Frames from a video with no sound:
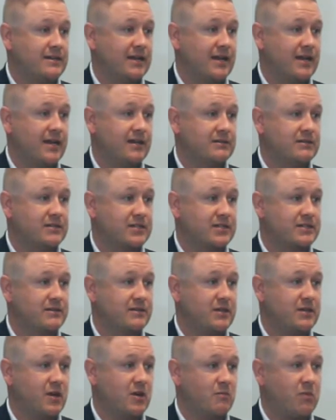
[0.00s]
just
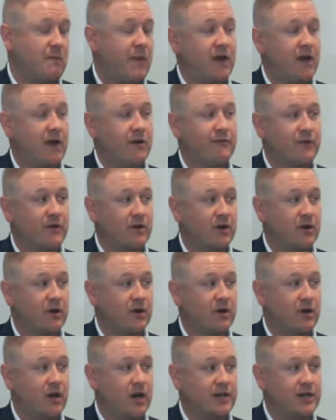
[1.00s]
prepare for a
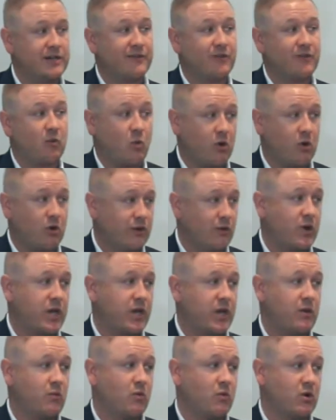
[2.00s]
different world than we
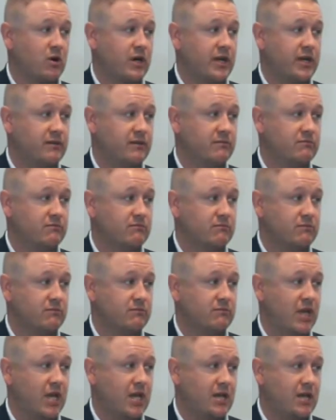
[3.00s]
were in
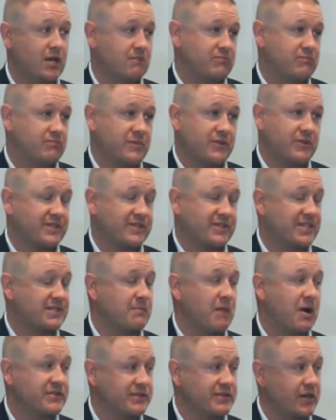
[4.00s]
6
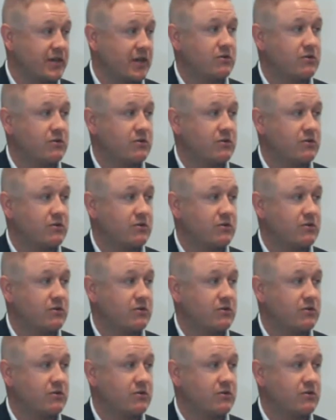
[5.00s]
months ago.